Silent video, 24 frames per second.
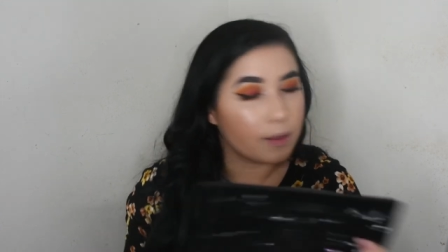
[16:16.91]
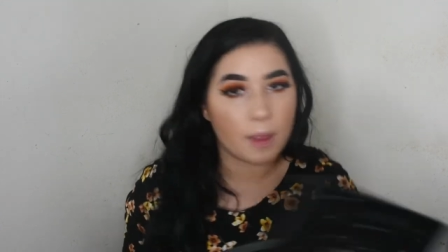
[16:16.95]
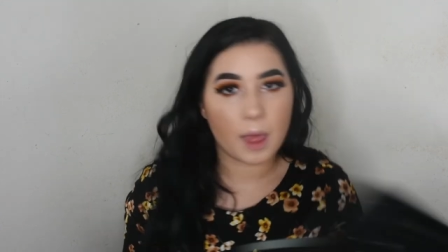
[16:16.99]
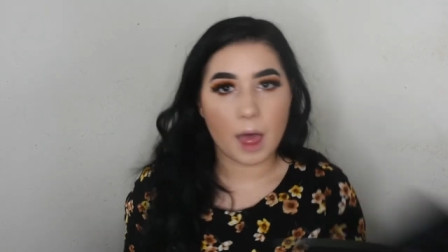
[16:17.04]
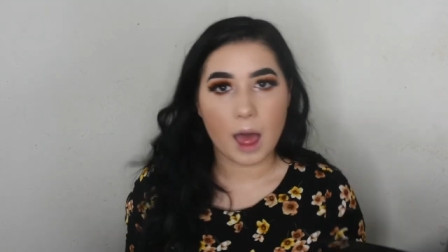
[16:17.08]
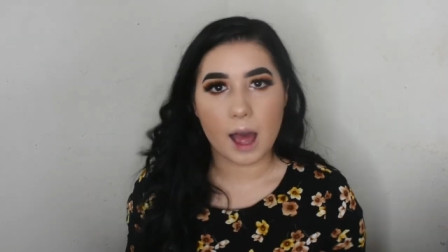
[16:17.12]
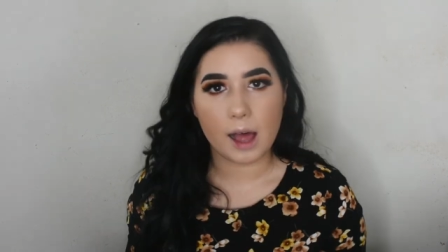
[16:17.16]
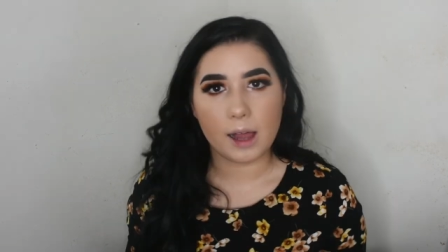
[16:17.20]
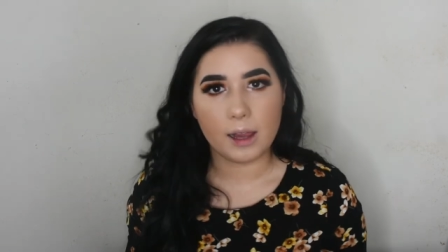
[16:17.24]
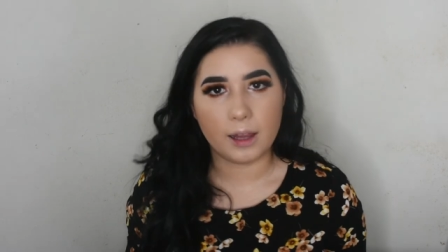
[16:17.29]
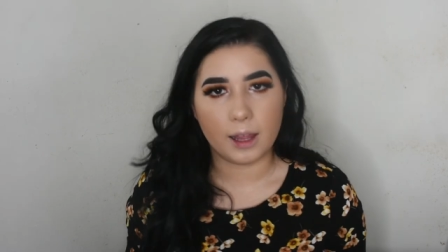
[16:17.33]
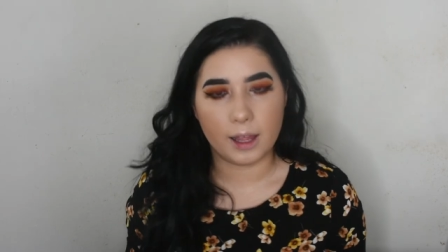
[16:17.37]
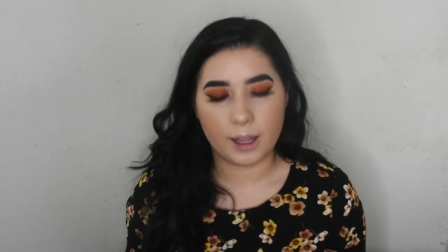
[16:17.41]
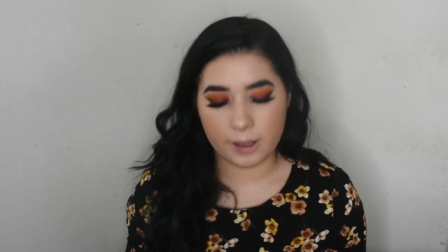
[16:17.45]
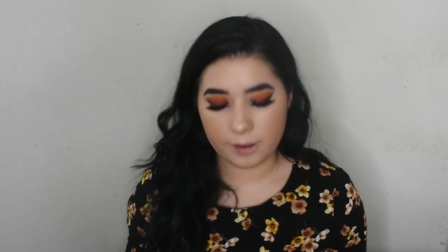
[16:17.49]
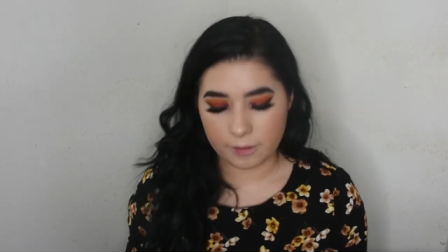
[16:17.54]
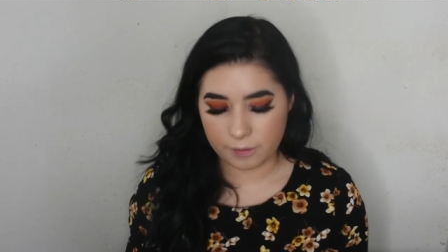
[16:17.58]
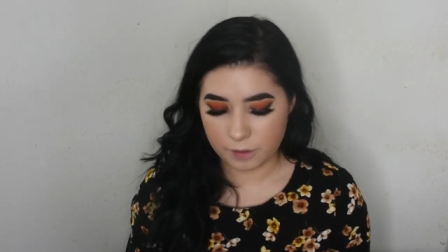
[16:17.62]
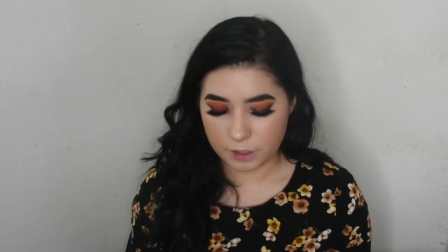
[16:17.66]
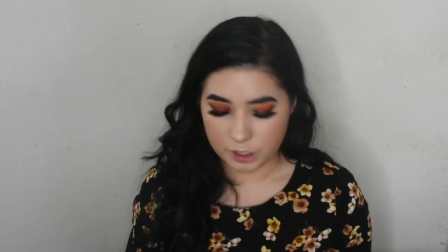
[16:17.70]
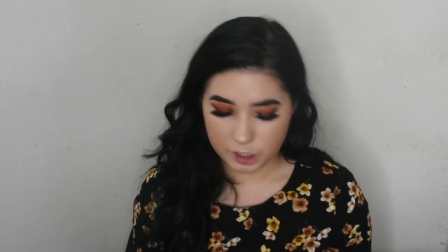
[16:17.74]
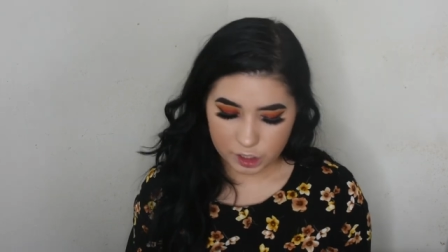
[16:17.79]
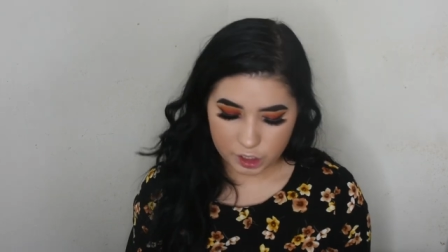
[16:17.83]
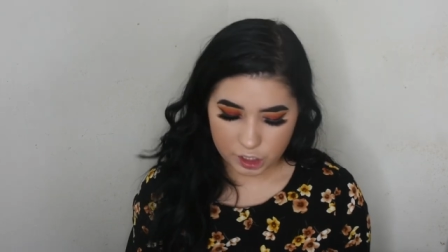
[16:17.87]

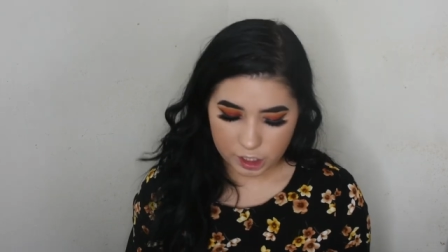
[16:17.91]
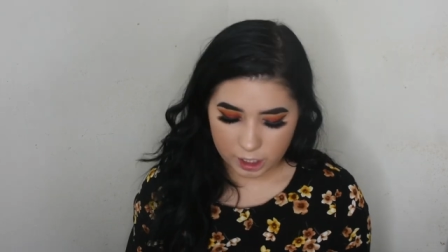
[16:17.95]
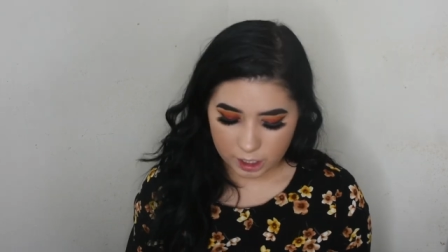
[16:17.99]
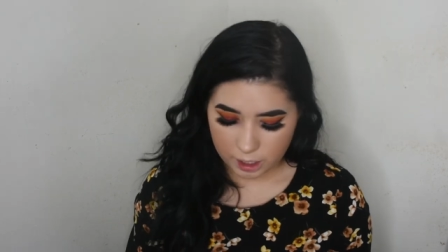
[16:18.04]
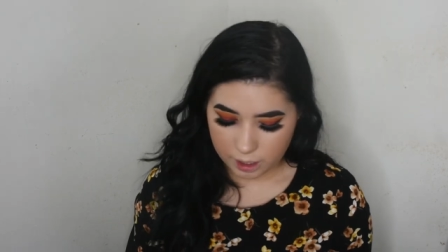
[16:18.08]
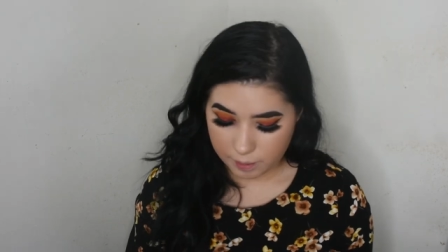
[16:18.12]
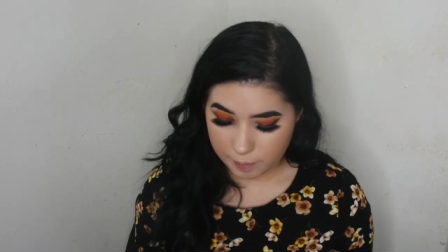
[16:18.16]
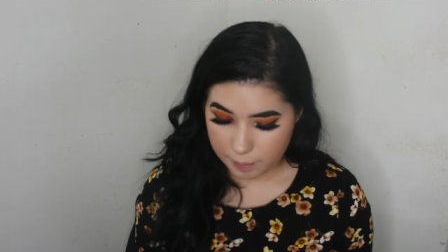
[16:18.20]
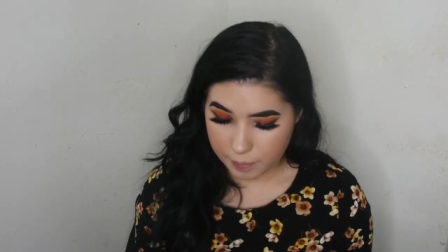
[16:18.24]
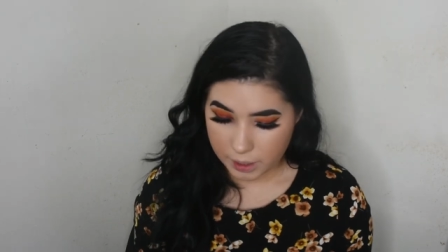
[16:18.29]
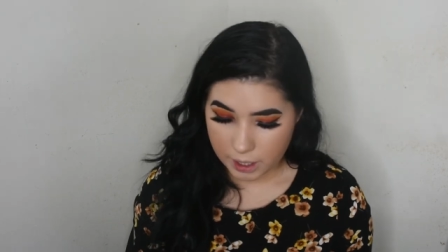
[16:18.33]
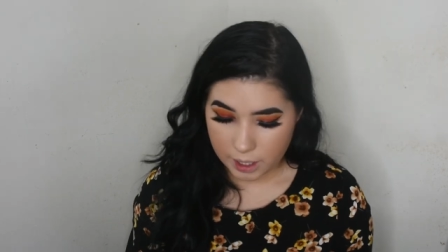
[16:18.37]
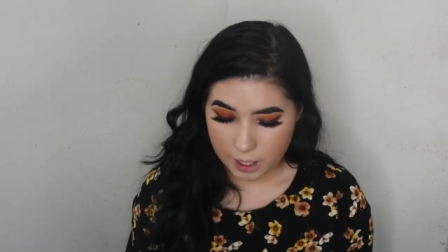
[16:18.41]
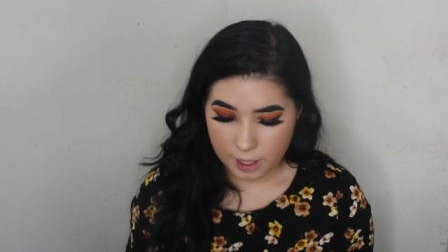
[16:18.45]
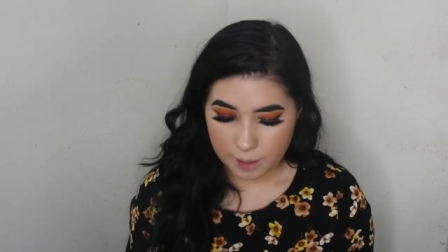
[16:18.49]
highlight for cheap,